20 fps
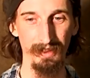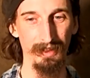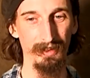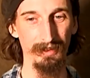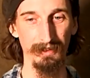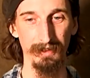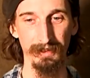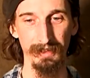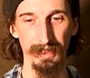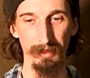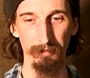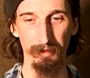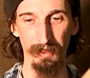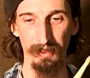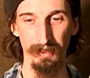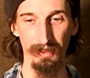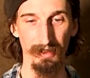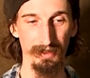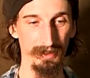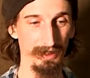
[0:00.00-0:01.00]
I can tap
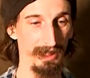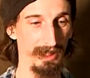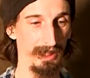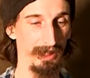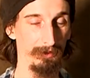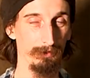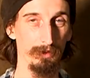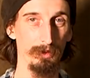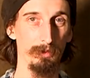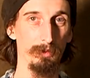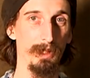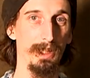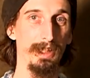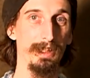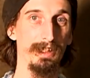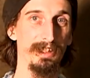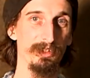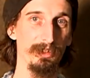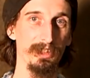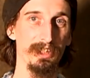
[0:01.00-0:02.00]
hard every
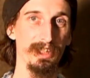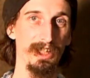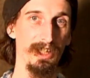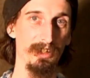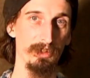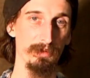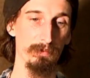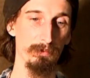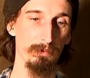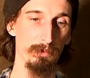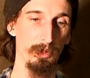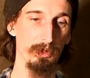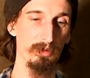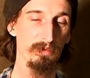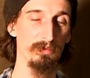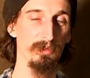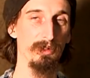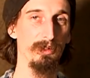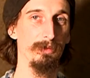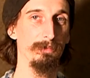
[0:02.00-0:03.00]
way, it just sounds
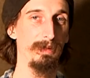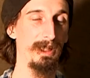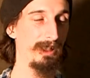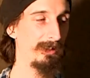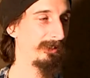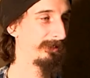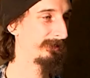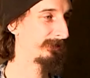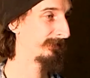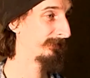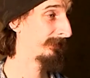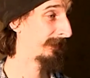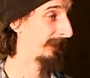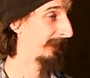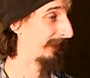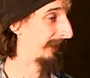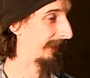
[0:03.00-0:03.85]
much more powerful.